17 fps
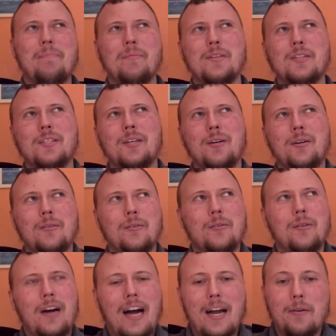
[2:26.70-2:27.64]

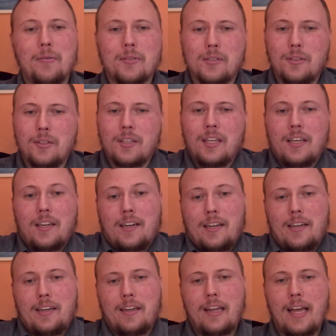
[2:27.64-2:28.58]
So I was looking
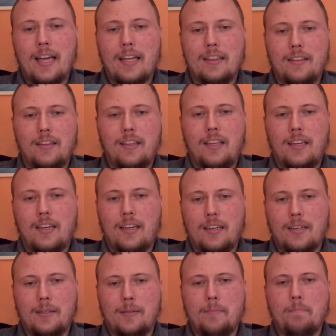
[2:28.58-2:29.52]
at the
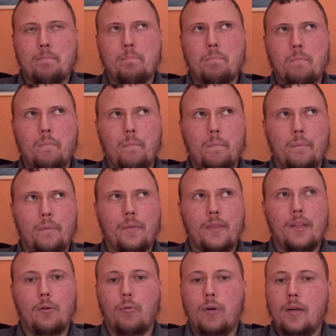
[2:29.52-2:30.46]

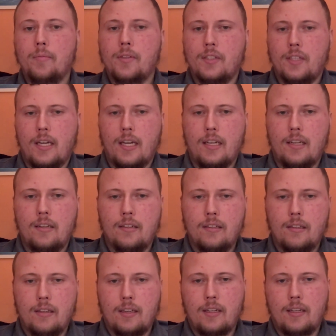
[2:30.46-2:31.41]
website
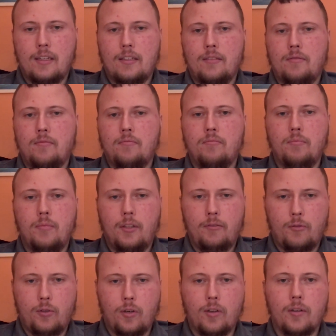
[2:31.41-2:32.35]

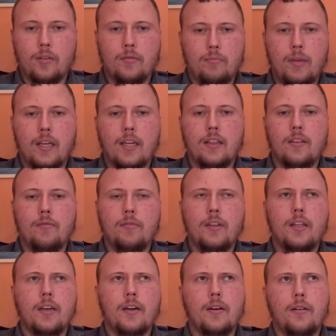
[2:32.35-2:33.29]
before making the
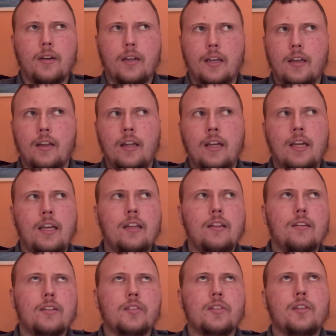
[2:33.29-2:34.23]
video, and
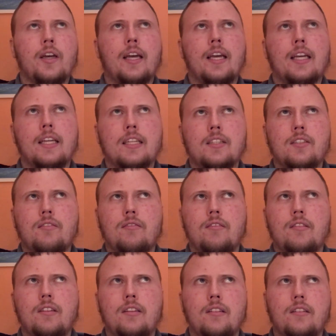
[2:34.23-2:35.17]
looks like it
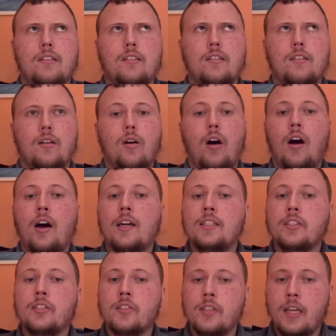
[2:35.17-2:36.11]

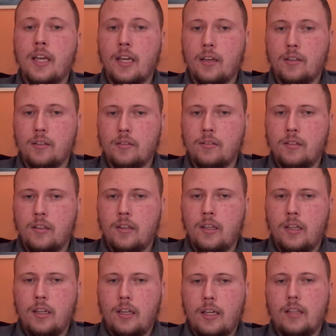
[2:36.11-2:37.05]
on sale.
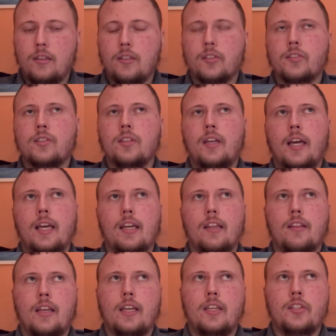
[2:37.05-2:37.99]
It looks
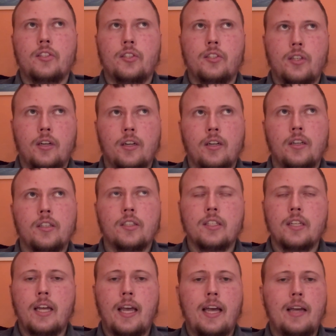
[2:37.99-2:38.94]
like they
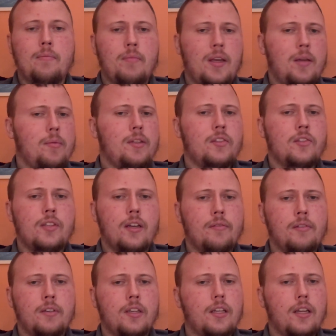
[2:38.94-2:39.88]
start at maybe
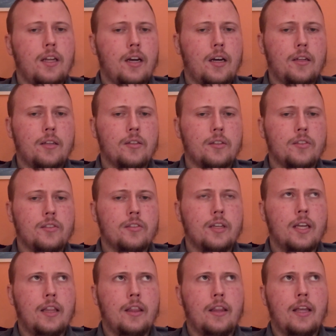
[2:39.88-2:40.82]

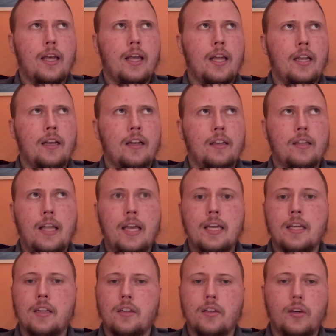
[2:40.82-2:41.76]
$70, and then they
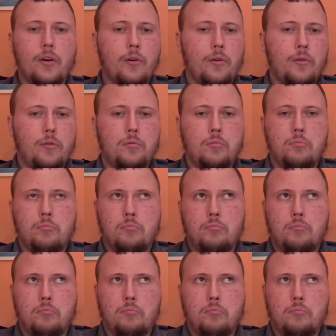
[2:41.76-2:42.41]
can go